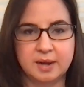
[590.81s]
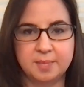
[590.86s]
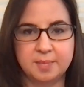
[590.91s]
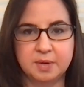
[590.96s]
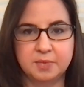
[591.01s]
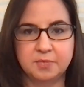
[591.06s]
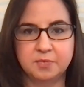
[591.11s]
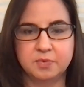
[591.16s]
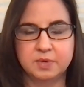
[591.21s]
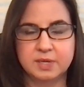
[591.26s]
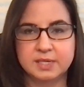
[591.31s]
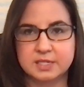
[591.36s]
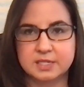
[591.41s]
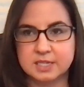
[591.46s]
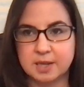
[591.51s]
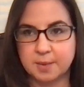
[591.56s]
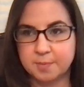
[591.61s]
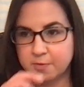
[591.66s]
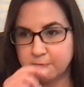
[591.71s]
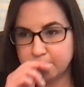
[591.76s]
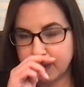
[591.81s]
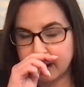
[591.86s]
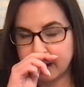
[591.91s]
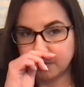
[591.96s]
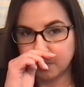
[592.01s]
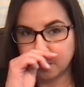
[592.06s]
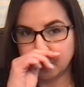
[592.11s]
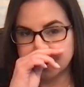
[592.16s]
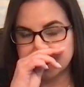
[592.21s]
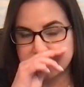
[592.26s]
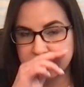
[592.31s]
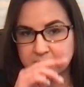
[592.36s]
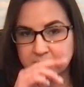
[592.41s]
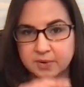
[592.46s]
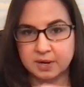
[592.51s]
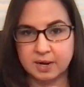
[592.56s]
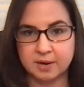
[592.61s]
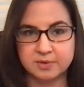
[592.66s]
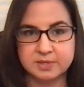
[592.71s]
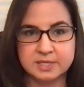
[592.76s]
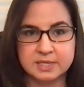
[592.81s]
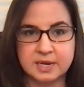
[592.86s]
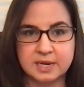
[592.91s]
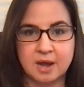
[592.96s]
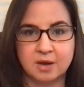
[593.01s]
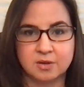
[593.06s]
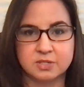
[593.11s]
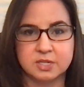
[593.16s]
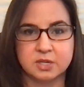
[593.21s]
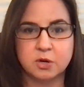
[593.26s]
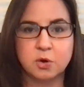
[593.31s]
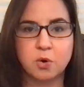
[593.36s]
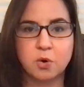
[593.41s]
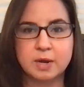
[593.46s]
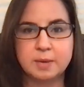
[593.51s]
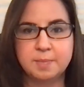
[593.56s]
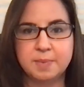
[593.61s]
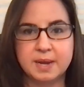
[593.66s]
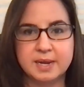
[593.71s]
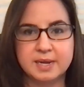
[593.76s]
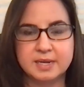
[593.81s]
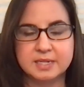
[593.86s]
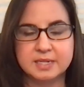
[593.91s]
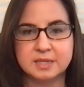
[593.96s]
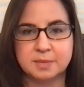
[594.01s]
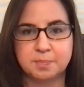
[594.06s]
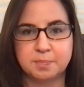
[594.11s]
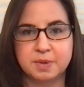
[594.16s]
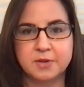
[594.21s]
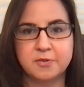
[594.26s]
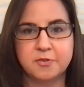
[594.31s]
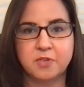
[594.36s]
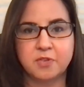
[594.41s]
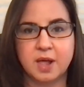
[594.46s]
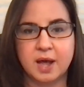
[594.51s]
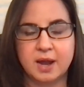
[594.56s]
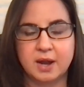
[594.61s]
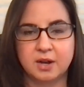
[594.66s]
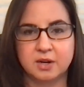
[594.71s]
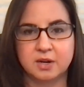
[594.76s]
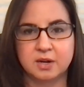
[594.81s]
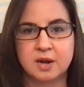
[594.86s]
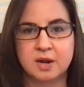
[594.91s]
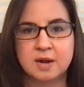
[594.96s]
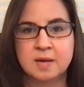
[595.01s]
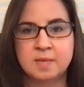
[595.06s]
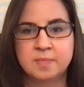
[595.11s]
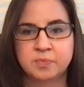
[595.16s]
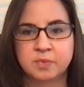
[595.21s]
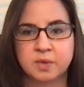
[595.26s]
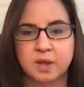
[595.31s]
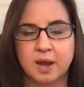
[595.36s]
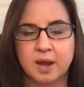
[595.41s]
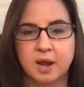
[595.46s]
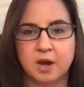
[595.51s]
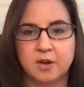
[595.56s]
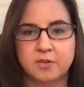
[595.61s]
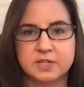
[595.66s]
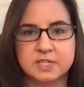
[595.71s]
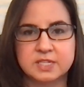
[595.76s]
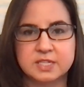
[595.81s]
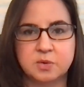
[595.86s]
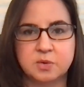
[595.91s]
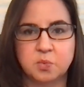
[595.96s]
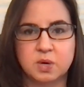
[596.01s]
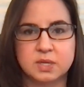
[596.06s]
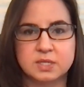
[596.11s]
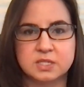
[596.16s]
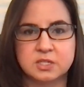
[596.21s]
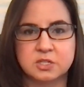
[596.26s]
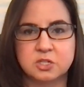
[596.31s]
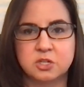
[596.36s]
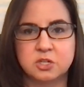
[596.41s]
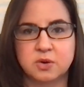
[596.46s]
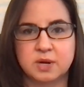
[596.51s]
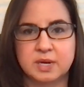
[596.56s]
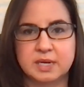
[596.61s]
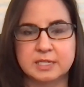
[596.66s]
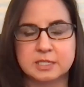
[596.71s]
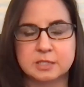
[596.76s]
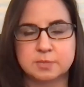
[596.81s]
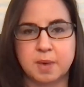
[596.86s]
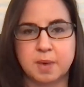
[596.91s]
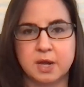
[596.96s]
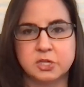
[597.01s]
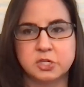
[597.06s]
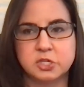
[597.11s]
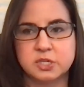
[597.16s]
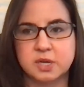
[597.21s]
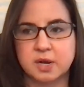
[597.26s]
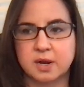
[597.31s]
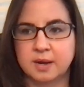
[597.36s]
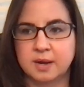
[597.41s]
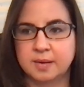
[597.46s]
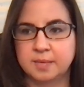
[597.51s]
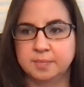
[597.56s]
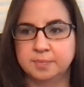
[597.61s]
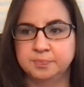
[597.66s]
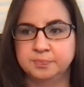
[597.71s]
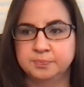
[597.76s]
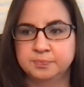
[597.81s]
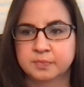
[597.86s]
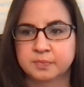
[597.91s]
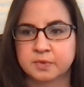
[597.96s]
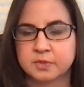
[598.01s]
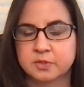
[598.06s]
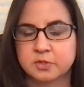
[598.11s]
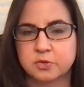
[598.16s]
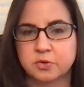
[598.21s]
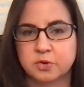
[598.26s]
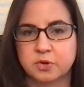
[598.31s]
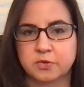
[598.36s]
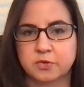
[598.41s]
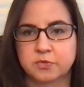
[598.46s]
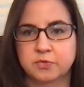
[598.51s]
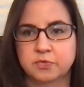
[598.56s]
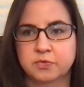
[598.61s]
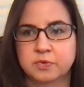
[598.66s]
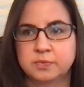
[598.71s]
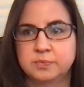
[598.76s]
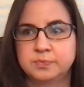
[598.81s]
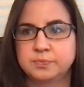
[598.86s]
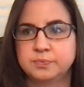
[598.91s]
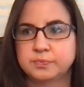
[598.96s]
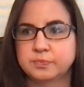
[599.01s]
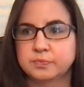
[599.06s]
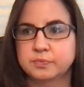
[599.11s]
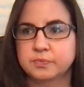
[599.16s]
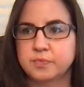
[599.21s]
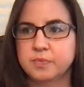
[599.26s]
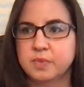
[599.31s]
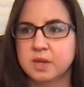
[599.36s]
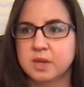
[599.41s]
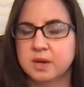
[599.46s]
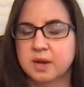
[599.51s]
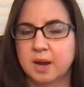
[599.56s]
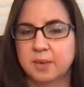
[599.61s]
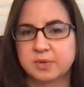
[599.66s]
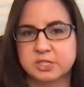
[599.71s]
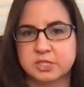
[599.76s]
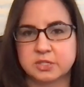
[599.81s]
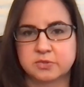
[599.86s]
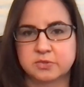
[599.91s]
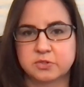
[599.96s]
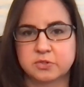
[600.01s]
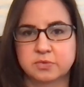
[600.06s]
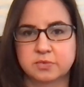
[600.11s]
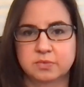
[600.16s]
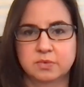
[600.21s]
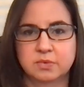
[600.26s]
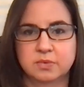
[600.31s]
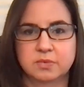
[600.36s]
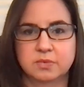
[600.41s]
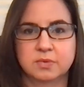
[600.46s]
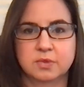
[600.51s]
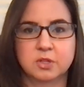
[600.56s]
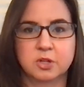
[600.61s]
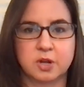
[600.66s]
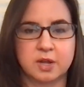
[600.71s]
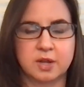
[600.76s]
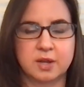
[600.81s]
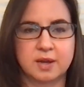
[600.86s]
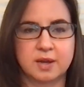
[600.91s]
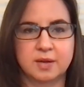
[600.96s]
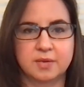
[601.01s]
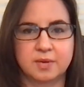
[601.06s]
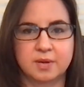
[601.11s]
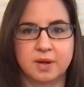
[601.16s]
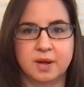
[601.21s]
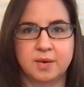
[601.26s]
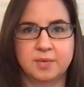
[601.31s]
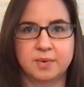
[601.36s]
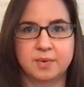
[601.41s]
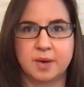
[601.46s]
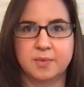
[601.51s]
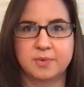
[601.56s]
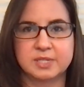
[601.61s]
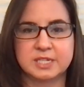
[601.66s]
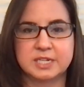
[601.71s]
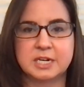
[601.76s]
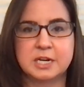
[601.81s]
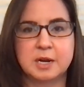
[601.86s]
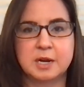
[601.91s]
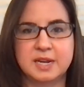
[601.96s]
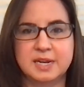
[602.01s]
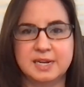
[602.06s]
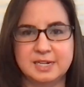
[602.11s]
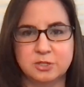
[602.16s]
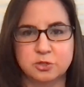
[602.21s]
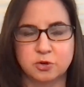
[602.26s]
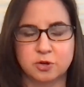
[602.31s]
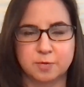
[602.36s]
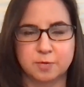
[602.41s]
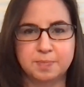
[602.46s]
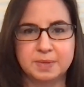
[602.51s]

I mean, in some of my roles, like when I was in-house at Coinbase and Bitflyer, I obviously wasn't doing as much sort of I wasn't in any sort of